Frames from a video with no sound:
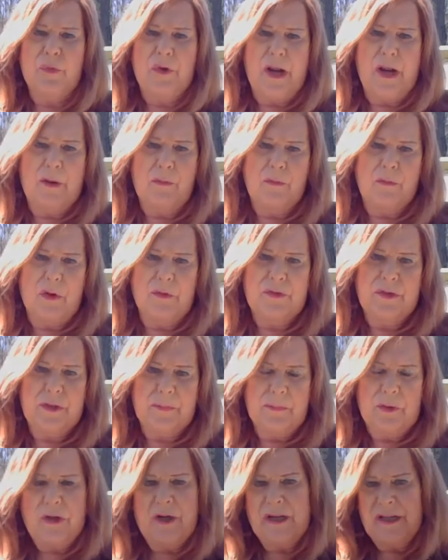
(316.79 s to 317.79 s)
When I wrote the
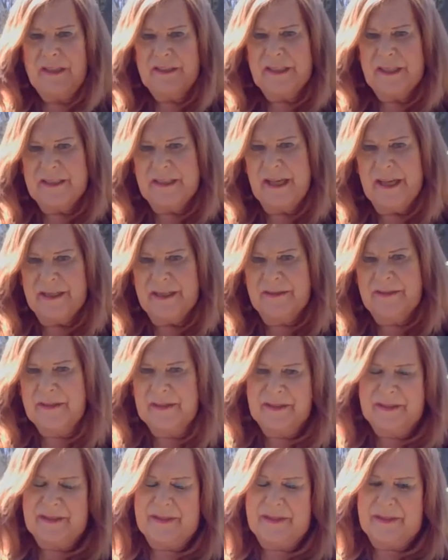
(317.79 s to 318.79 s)
book, as I said,
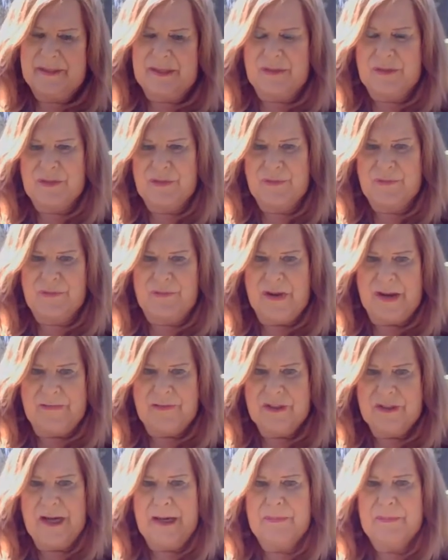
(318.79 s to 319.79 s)
there's 5
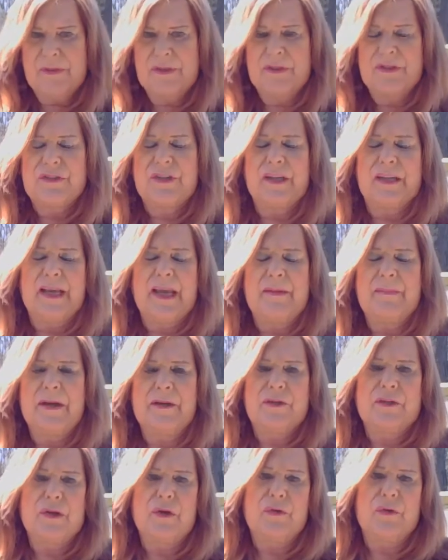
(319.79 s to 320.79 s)
chapters that came
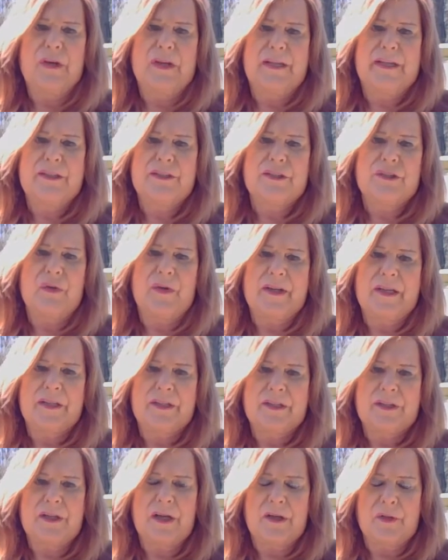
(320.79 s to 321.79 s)
out totally, so I could
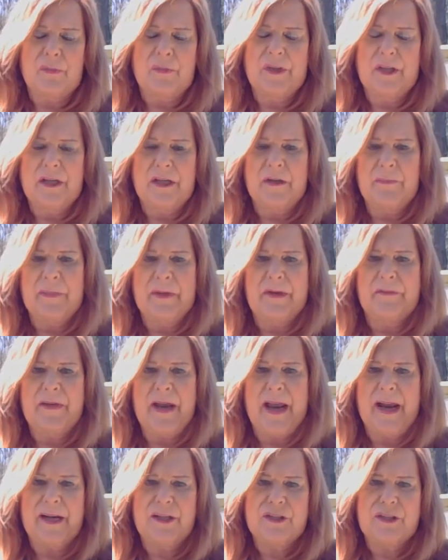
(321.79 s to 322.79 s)
start with a little bit of
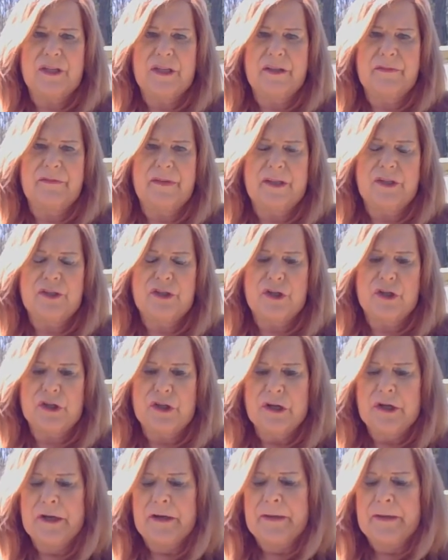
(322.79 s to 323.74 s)
action-adventure.